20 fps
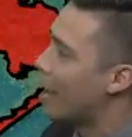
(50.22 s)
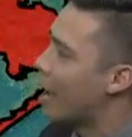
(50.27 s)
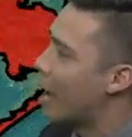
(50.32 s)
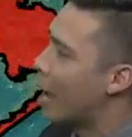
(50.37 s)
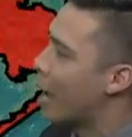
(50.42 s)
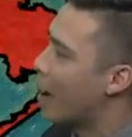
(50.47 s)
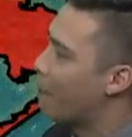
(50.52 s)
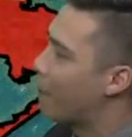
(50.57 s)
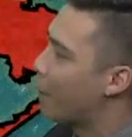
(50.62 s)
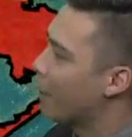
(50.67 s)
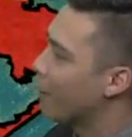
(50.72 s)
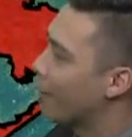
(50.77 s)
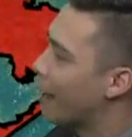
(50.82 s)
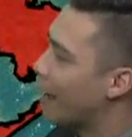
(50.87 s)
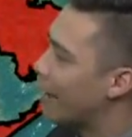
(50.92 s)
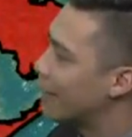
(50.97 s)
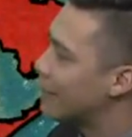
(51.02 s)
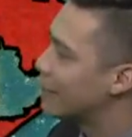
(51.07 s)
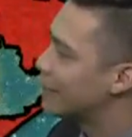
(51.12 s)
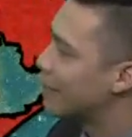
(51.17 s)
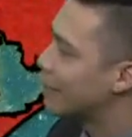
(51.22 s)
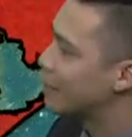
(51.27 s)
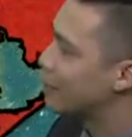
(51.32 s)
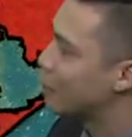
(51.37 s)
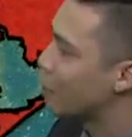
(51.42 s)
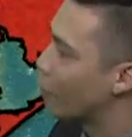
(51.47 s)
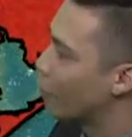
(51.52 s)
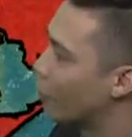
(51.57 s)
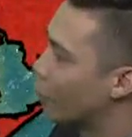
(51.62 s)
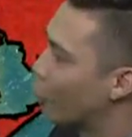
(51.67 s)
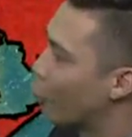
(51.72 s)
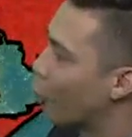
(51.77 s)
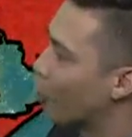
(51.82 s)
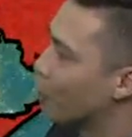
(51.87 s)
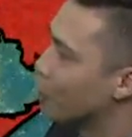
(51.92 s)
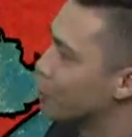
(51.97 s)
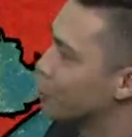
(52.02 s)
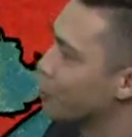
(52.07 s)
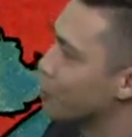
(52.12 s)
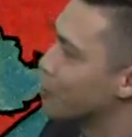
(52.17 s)
a pair of 86s over in
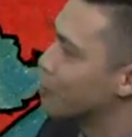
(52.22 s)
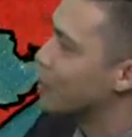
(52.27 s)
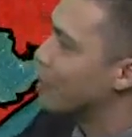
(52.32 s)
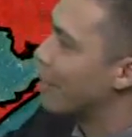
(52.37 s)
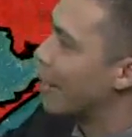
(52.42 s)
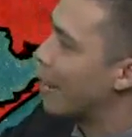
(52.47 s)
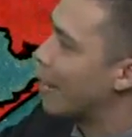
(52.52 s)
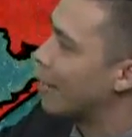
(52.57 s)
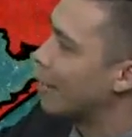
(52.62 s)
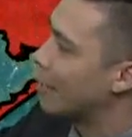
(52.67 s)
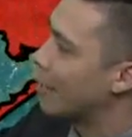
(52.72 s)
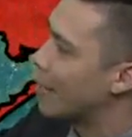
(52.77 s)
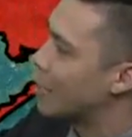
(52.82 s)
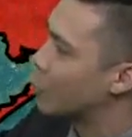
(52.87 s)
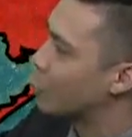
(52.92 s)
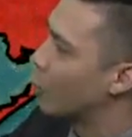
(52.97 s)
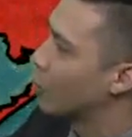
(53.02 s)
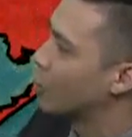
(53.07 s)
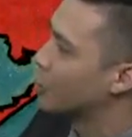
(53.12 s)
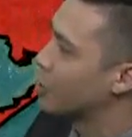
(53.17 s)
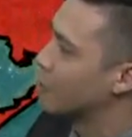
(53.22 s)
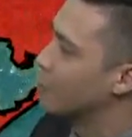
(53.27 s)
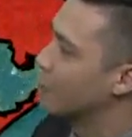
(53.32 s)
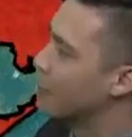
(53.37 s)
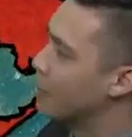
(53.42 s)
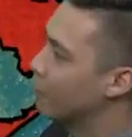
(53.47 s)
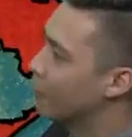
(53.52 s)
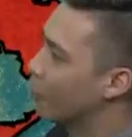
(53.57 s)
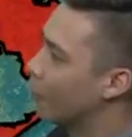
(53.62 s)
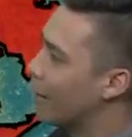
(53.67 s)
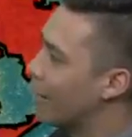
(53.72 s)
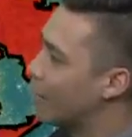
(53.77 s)
Corpus Christi, and as well as in Beeville,